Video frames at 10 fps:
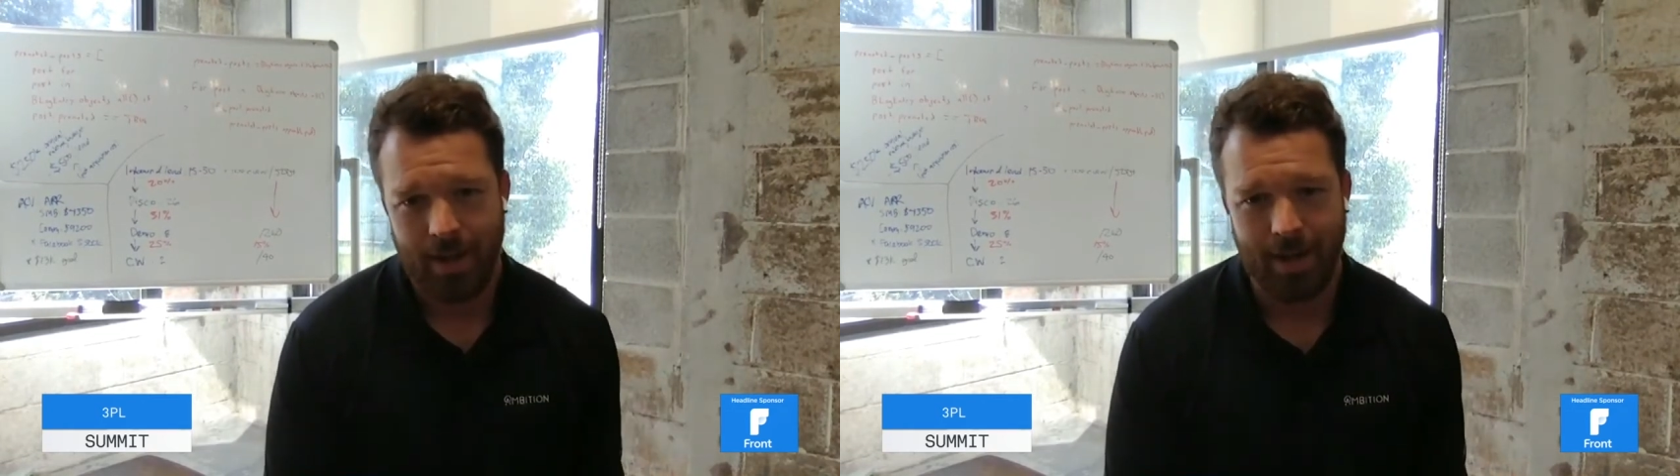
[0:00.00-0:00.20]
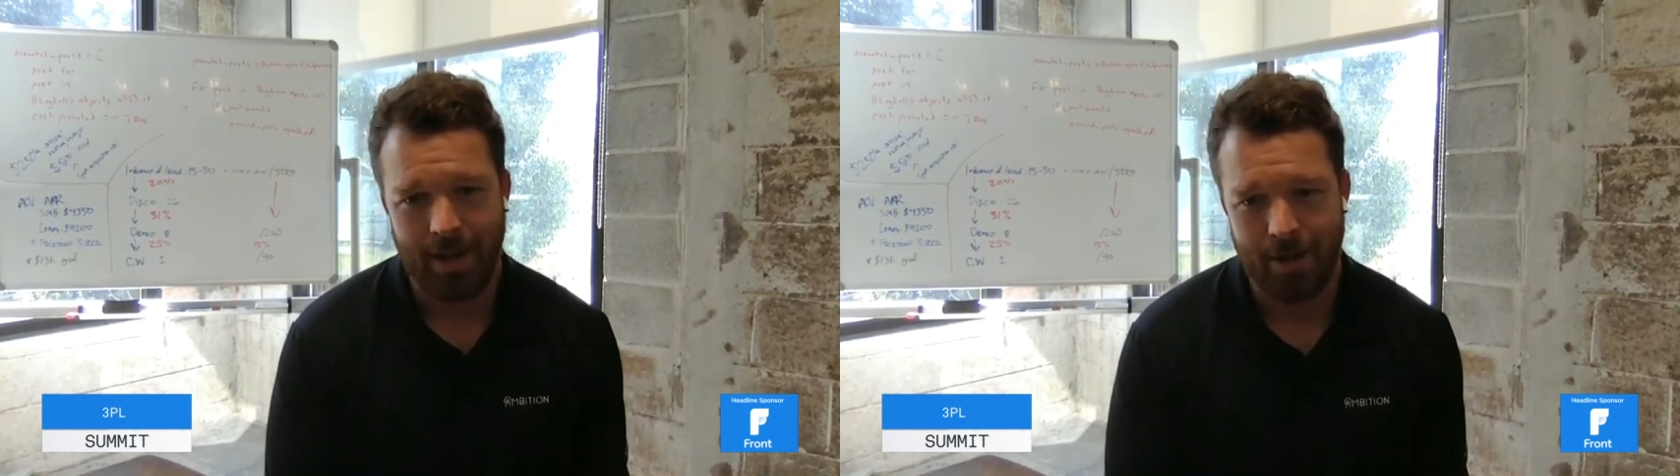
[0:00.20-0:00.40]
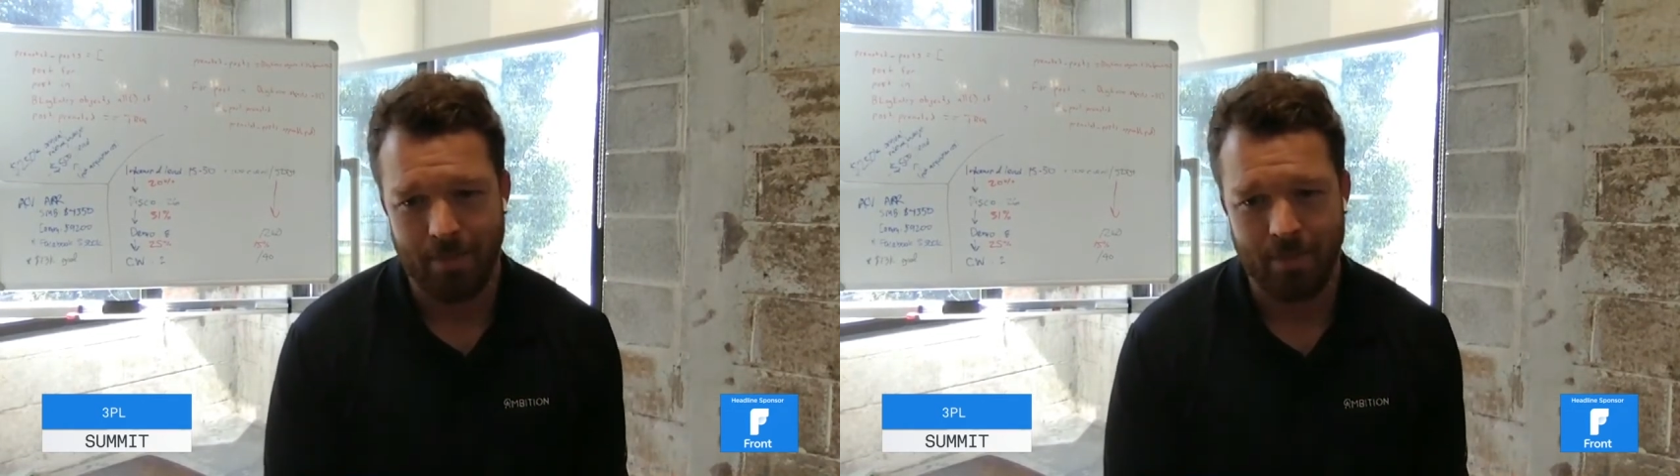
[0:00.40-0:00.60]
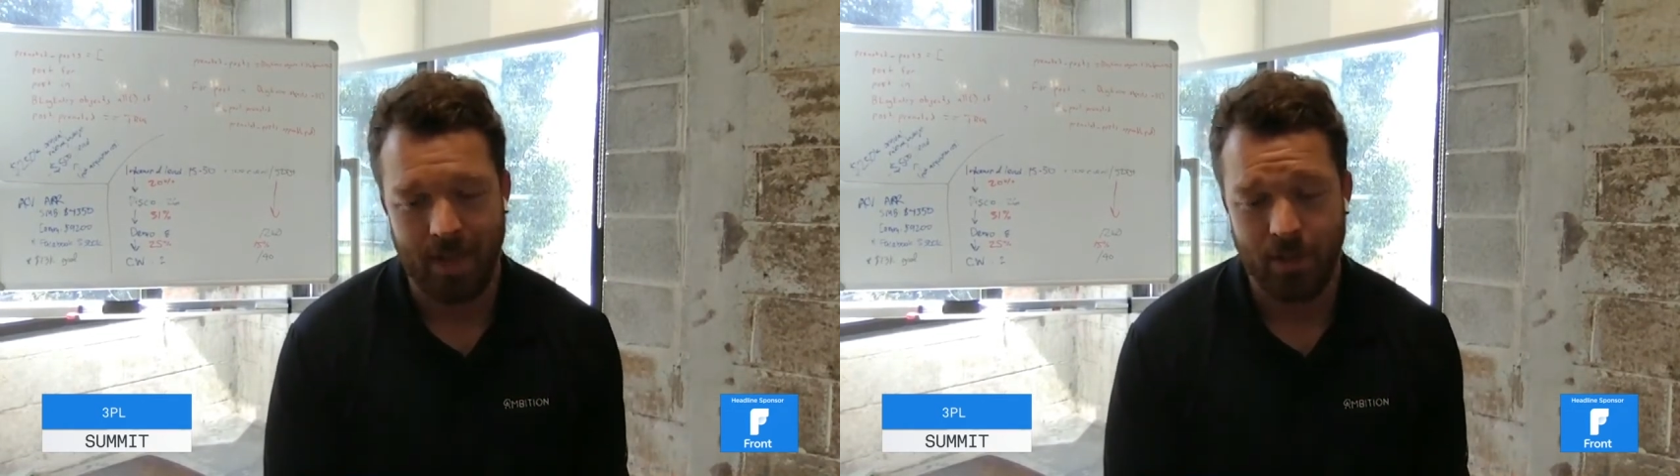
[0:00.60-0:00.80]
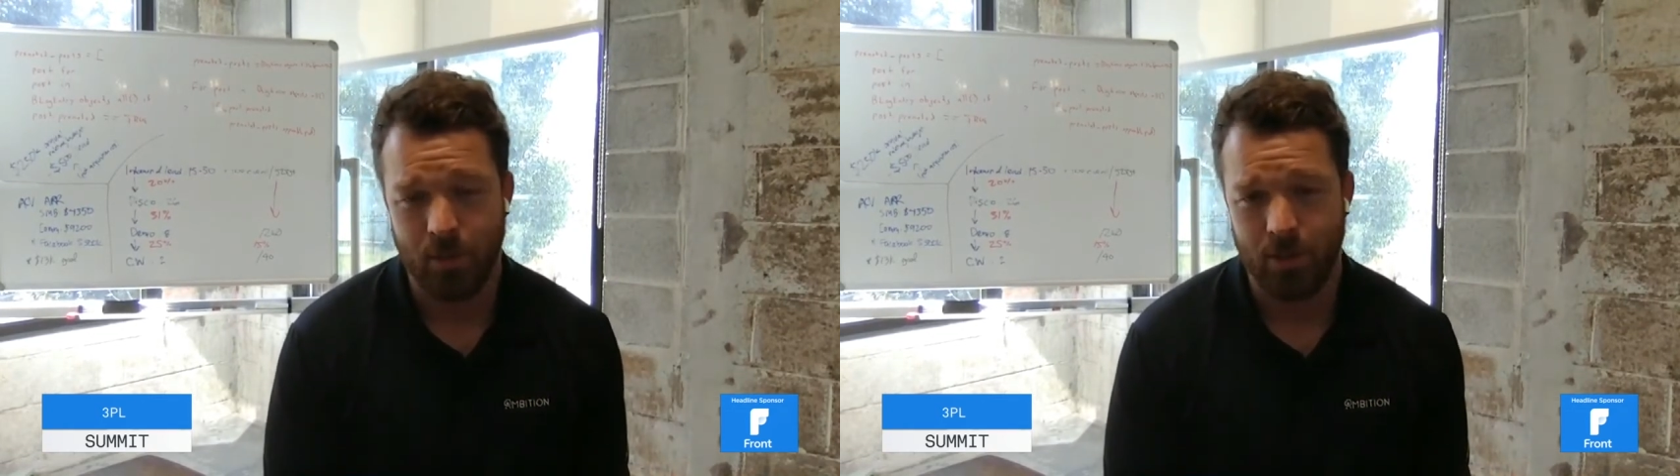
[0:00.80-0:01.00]
Um,
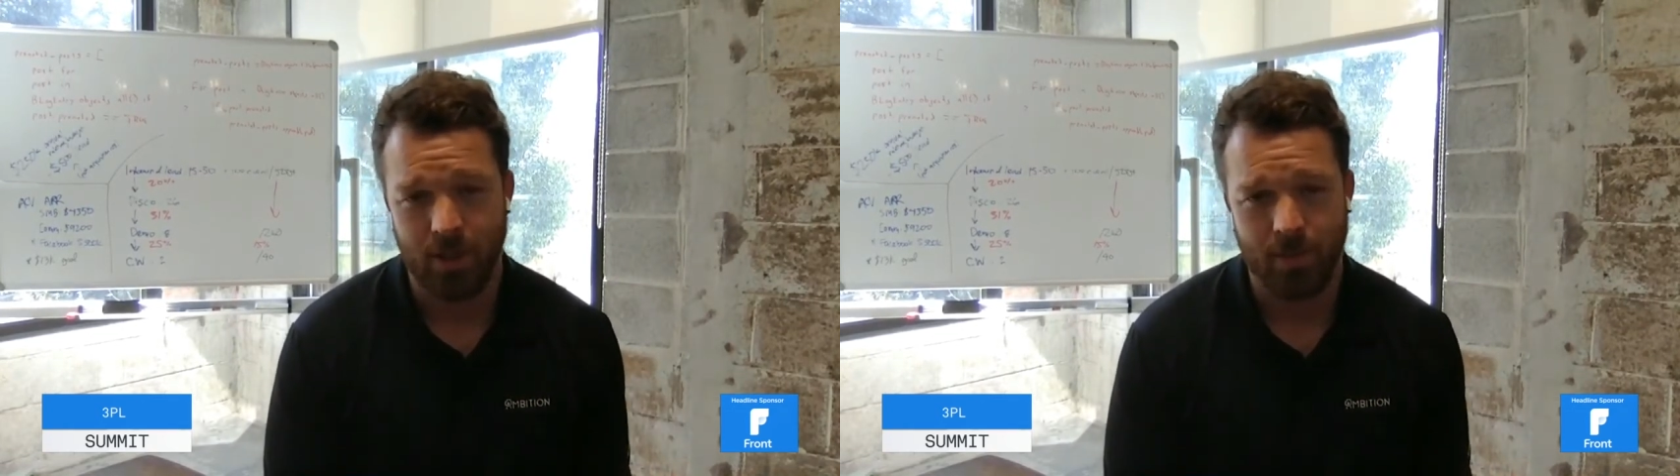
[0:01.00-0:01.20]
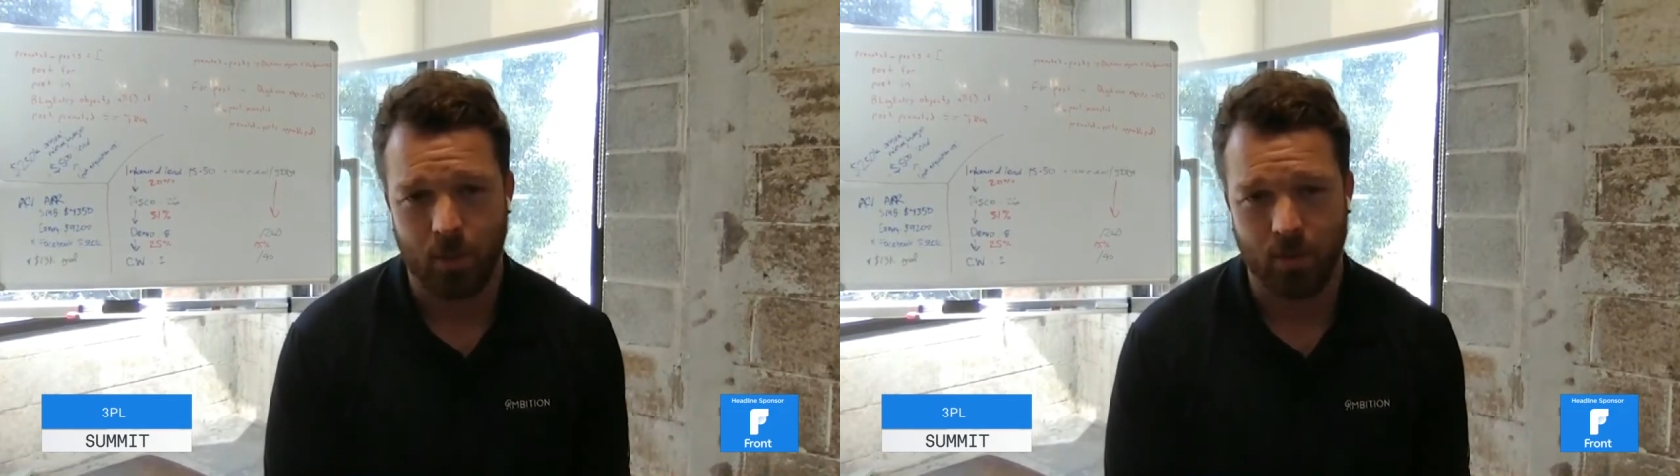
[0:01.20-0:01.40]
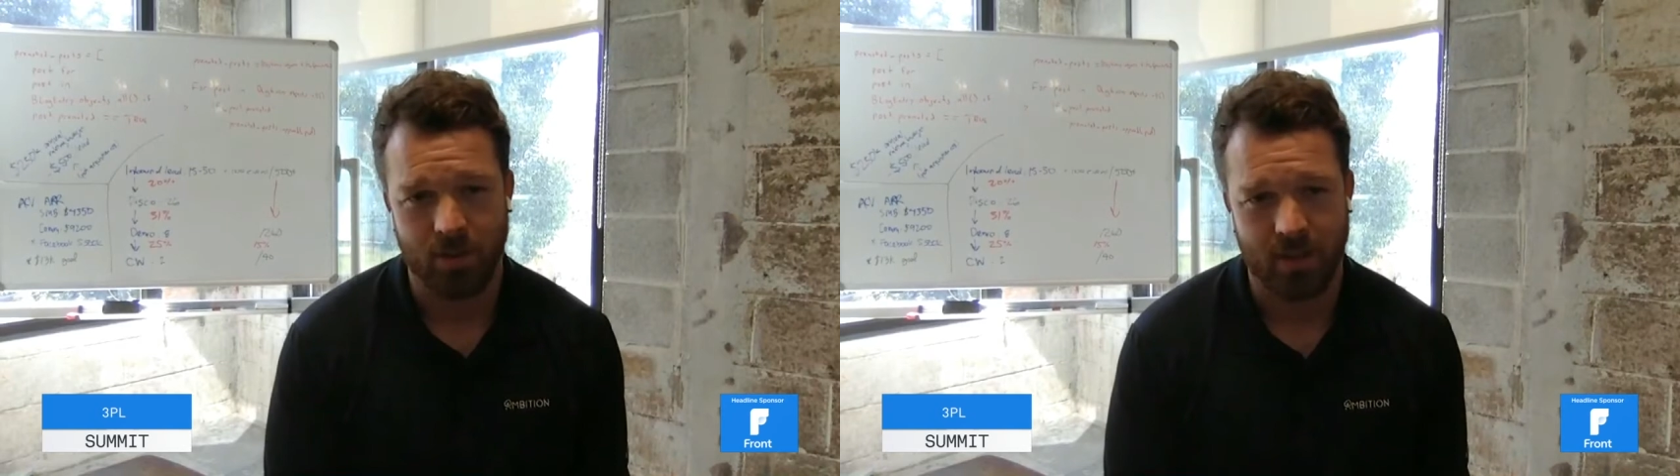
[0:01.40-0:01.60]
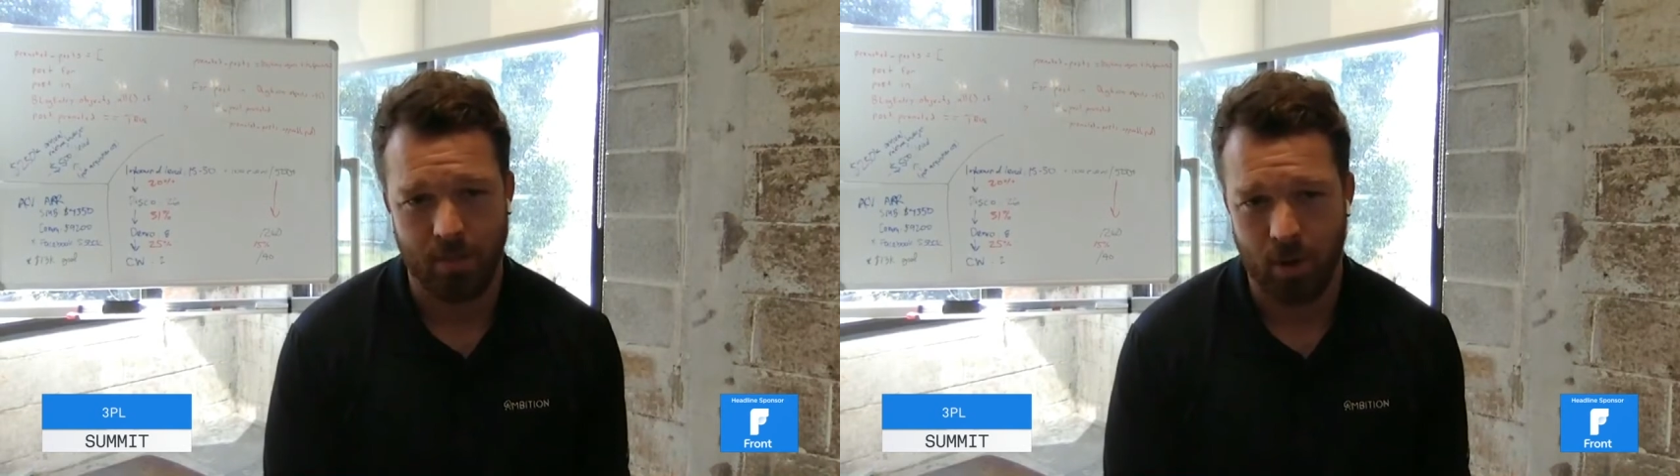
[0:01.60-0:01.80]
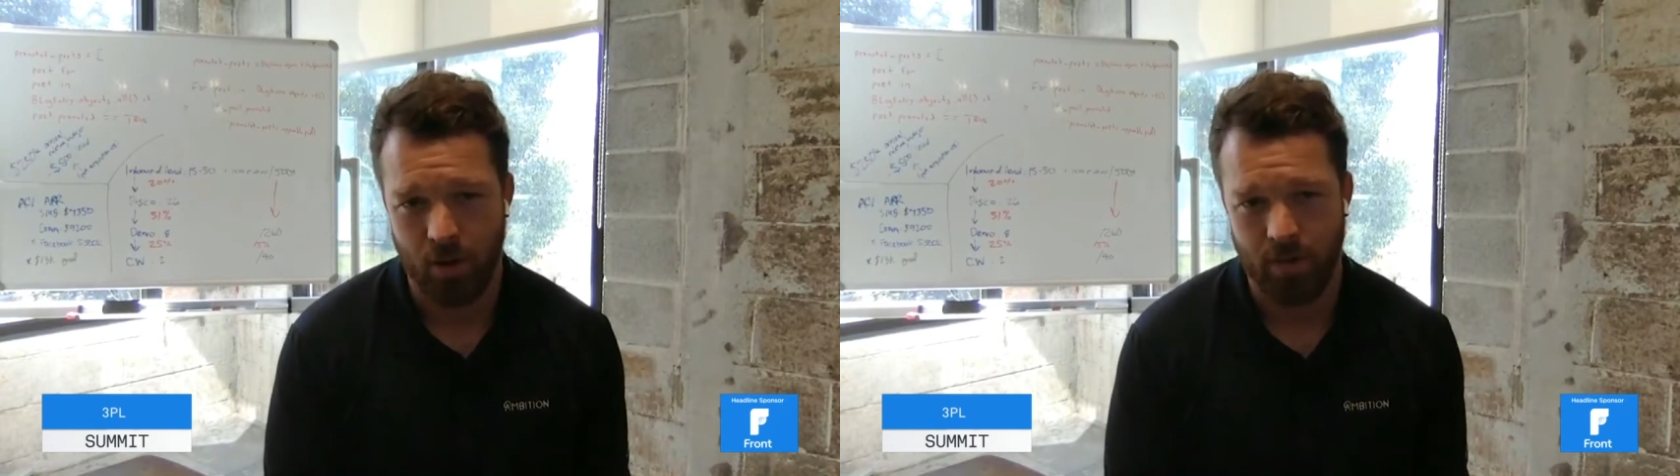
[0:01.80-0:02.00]
it's really difficult to
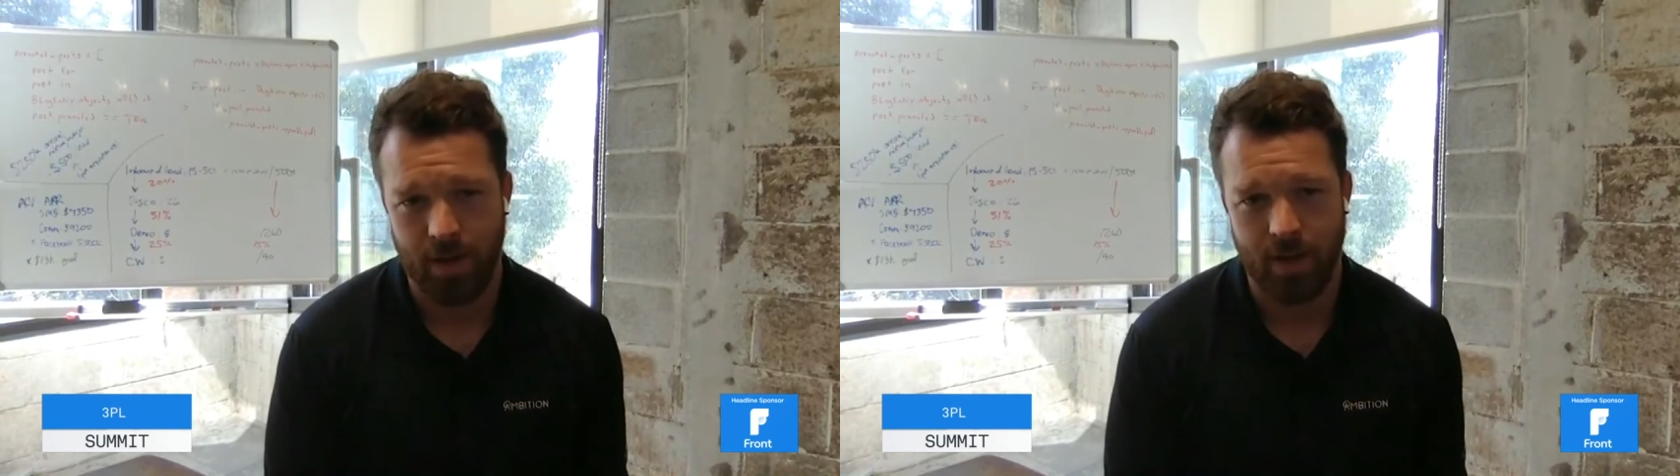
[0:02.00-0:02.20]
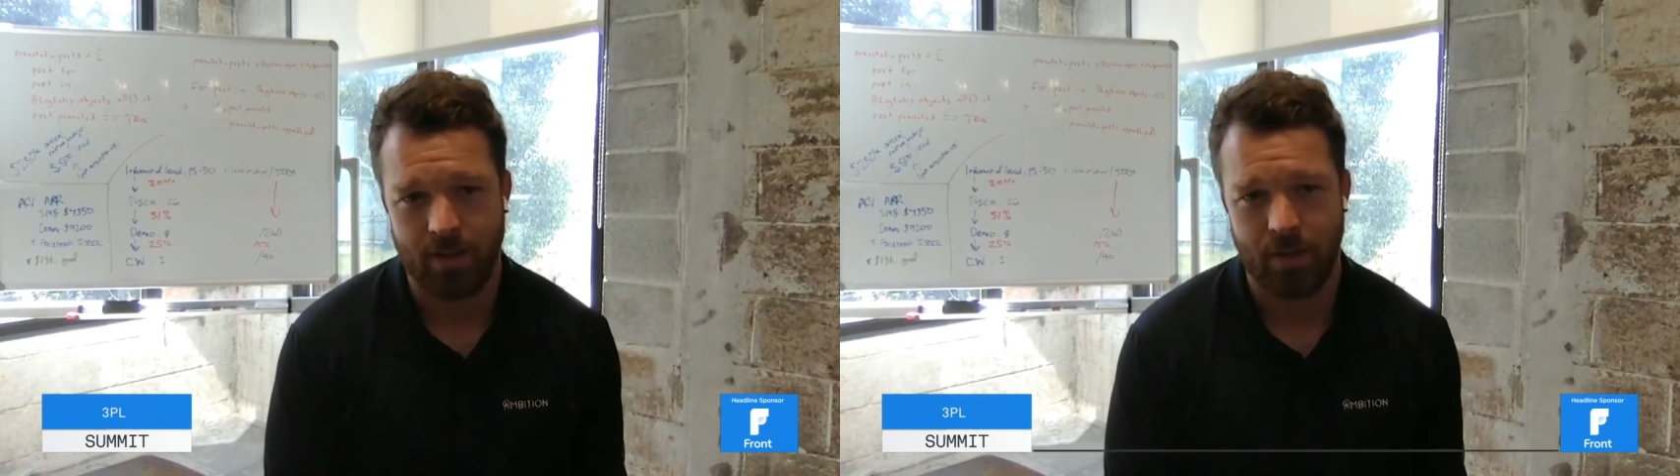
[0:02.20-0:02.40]
stay motivated,